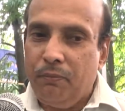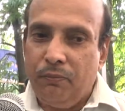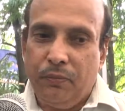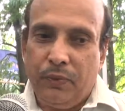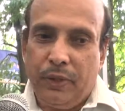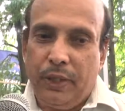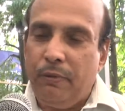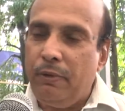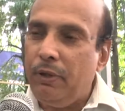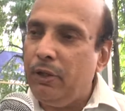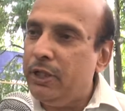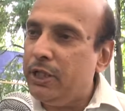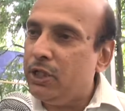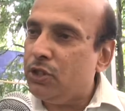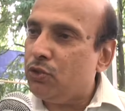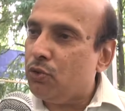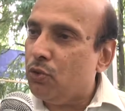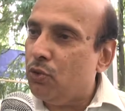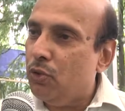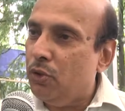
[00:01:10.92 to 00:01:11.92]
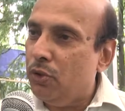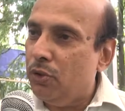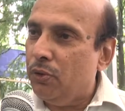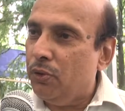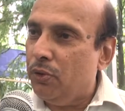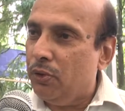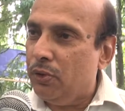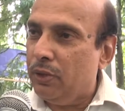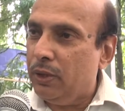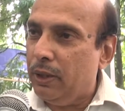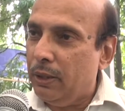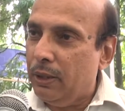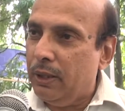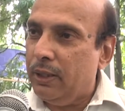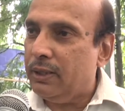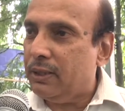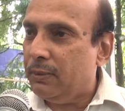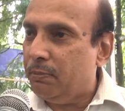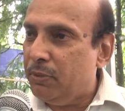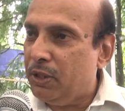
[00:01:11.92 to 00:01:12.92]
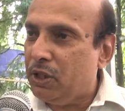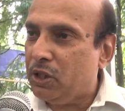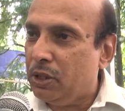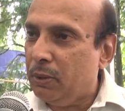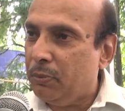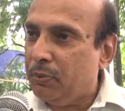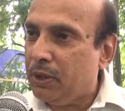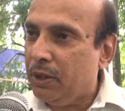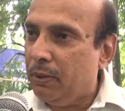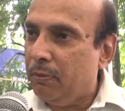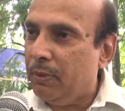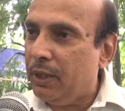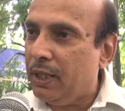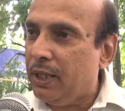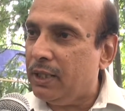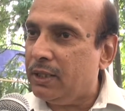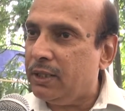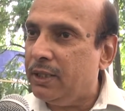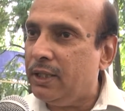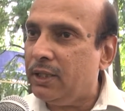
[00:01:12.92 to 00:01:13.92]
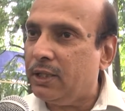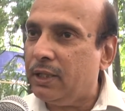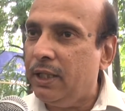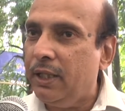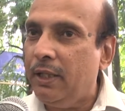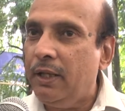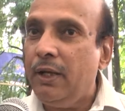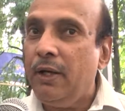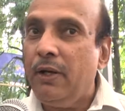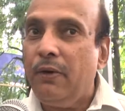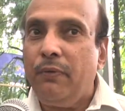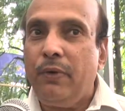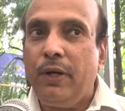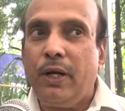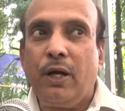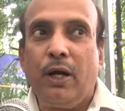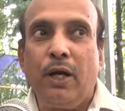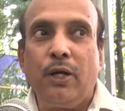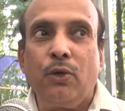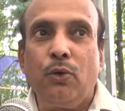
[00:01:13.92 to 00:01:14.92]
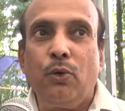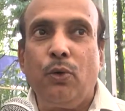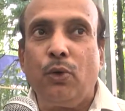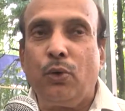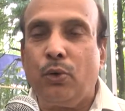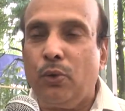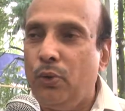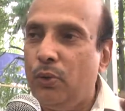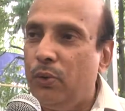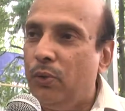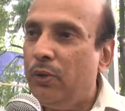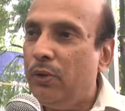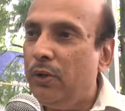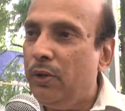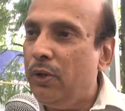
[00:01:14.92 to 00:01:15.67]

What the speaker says: They will just throw the prescription because they say we can't go to